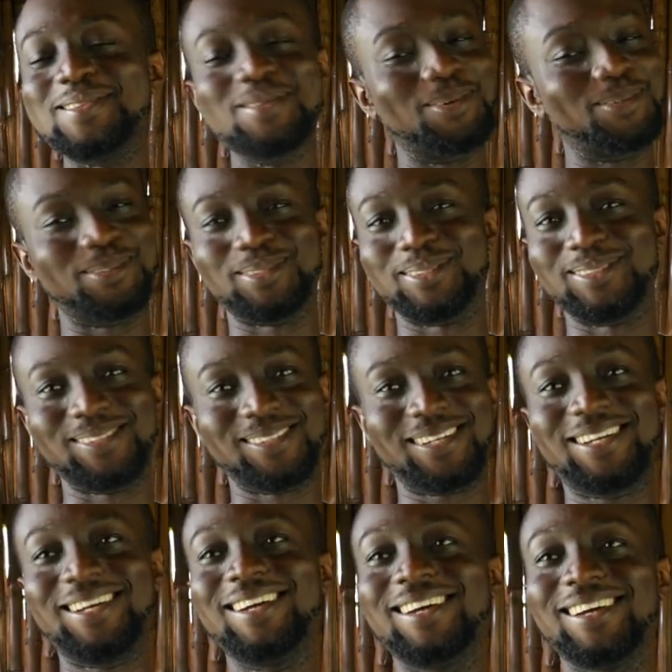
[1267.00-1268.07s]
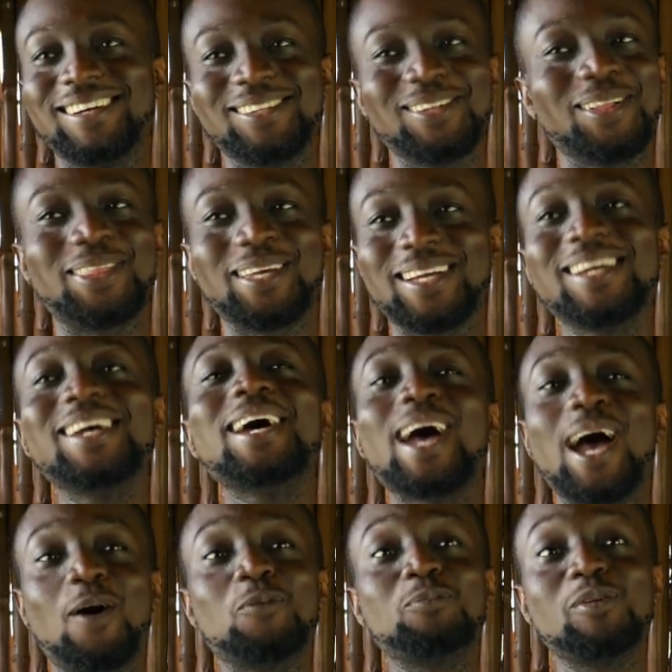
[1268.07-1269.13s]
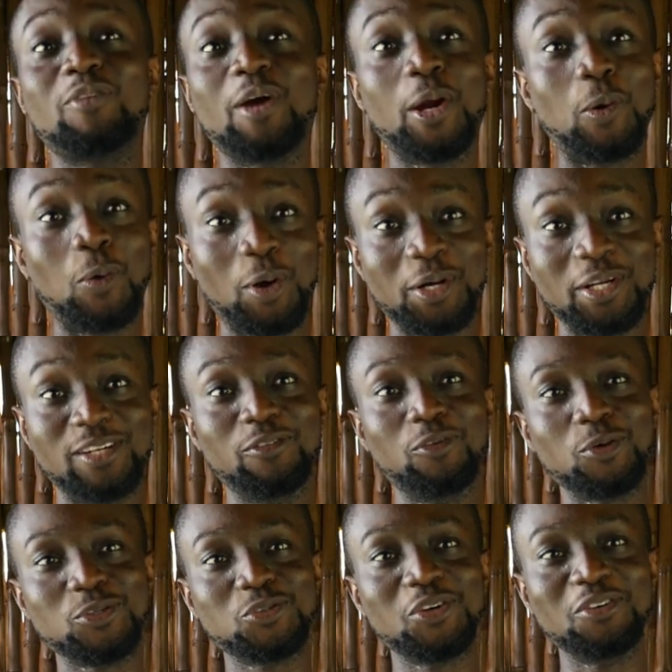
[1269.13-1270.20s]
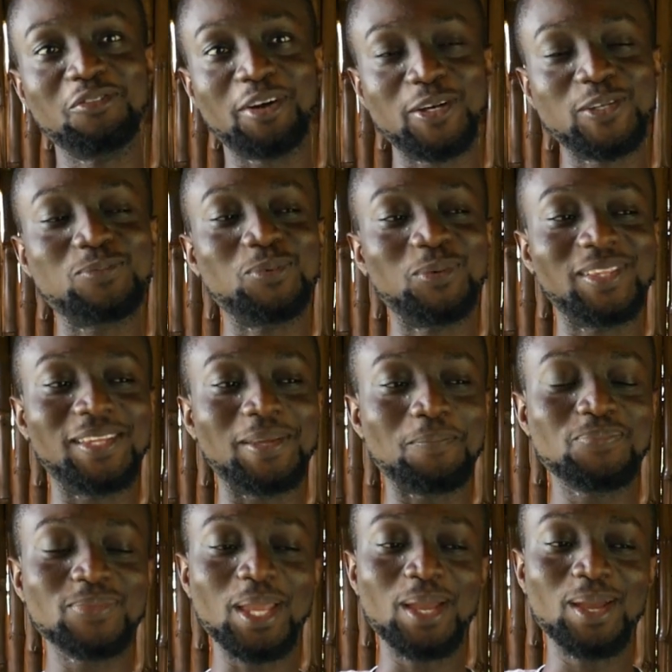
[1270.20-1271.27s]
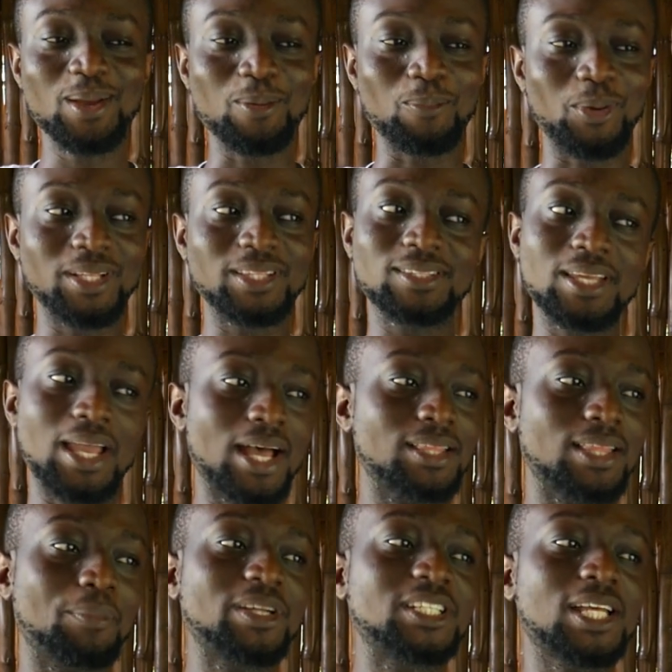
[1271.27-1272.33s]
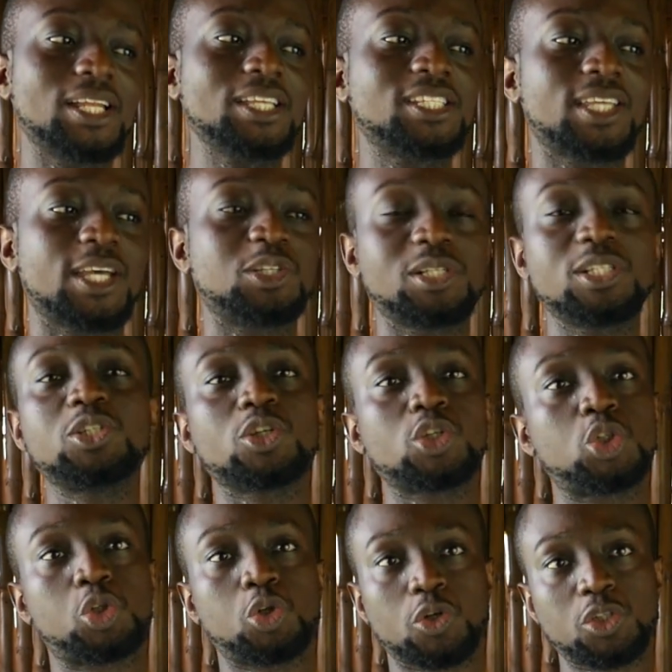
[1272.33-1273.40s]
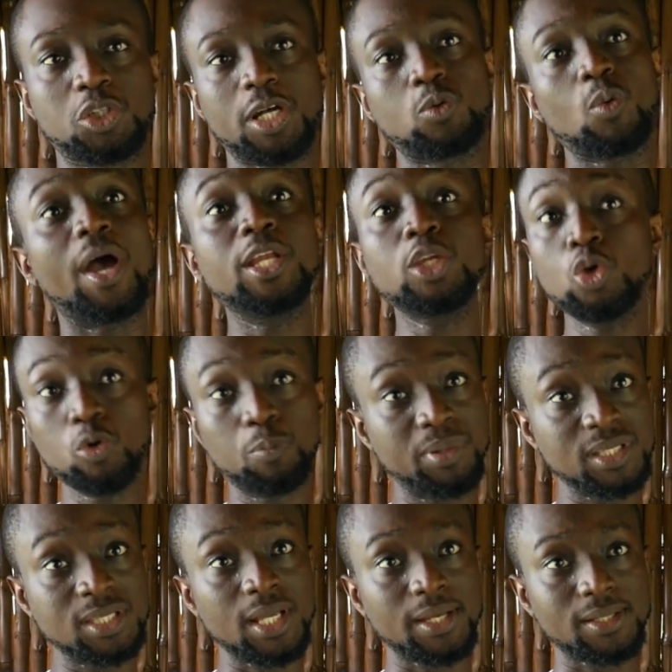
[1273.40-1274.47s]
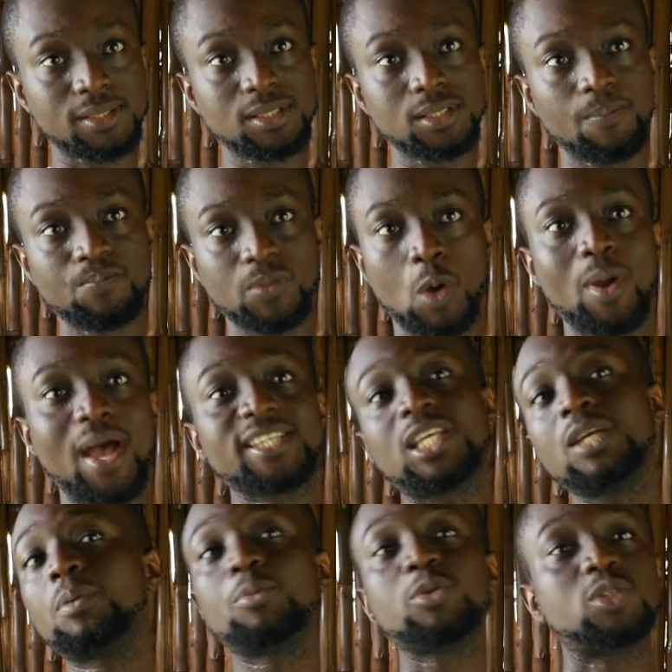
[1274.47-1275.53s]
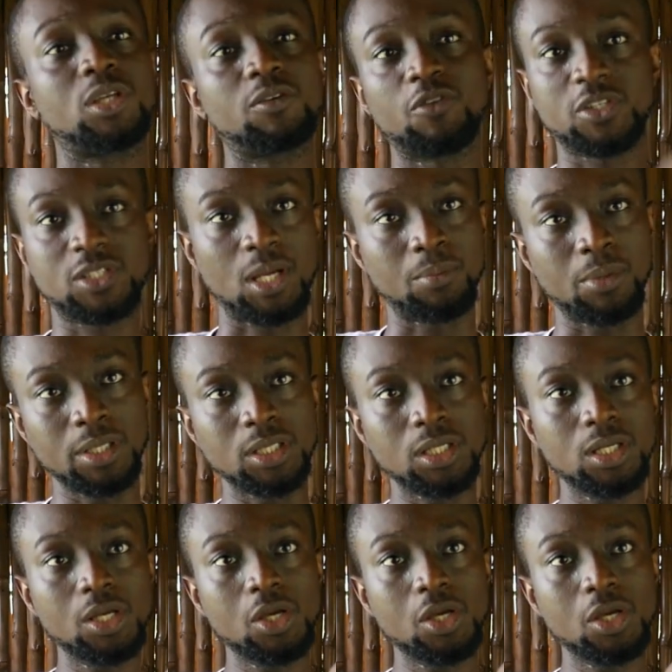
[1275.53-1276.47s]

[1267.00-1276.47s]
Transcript: No, nothing. I would be very worried if it was going very smoothly. But yeah, I mean, the challenges are usually just trust, right? We're a new business and we're asking people to give us their money.